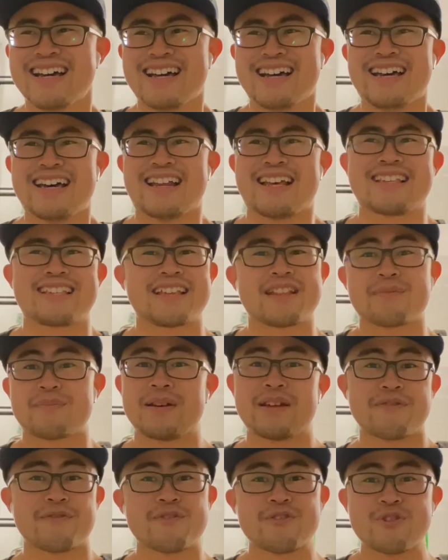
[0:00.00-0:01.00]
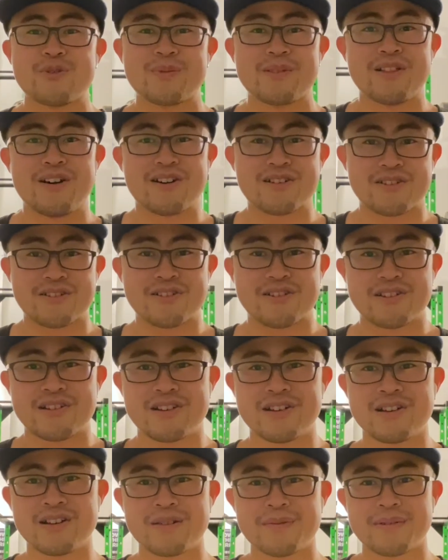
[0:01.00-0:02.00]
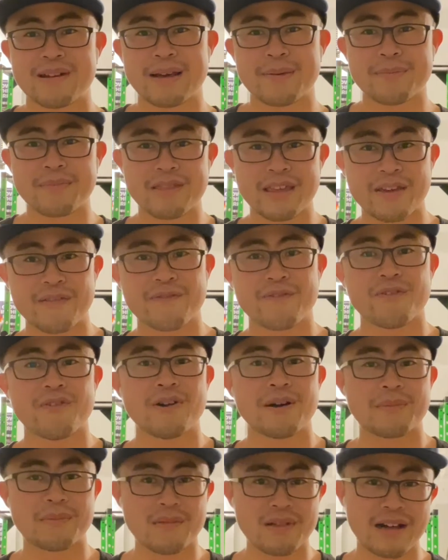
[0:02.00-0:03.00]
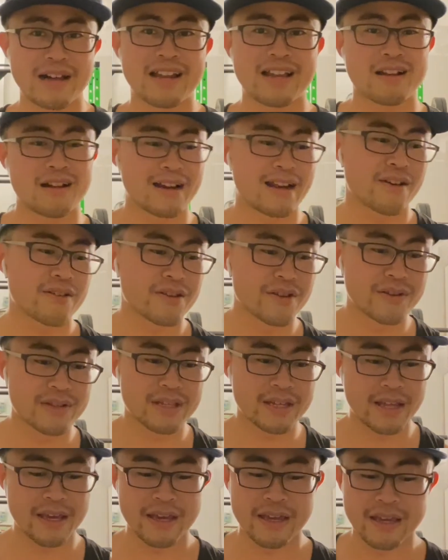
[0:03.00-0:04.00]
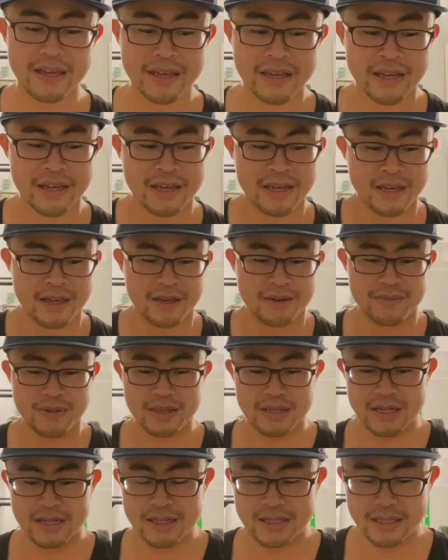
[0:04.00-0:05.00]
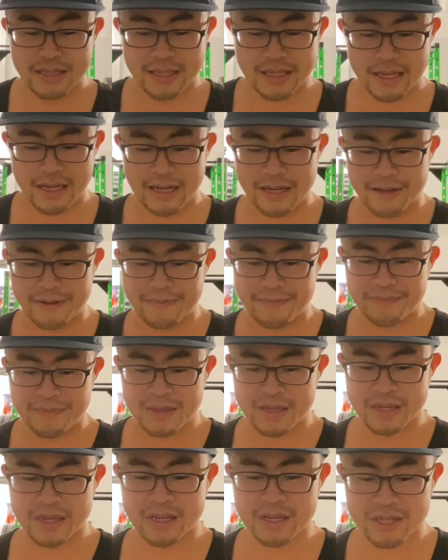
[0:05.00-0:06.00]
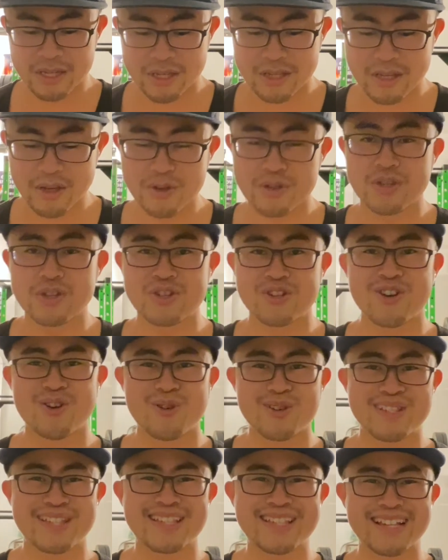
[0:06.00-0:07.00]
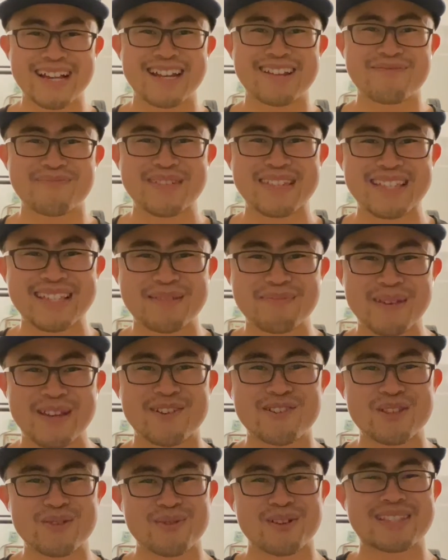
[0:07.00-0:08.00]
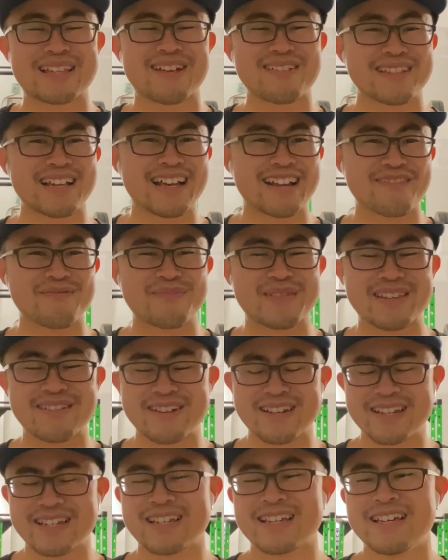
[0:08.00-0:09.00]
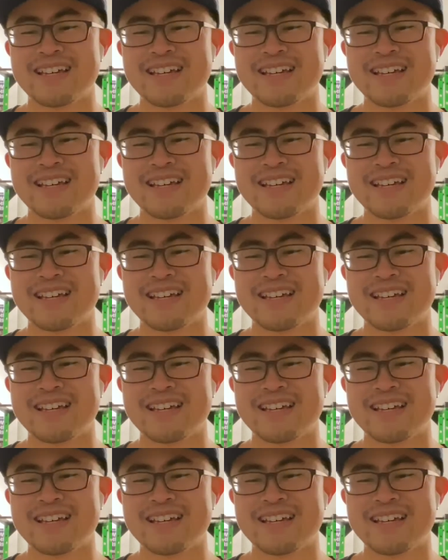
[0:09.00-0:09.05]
and I stayed in bed for a little bit longer, but I'm thankful, I'm glad I got out here today, because um, just goes to show what's inside of me is bigger than what's outside of me, right?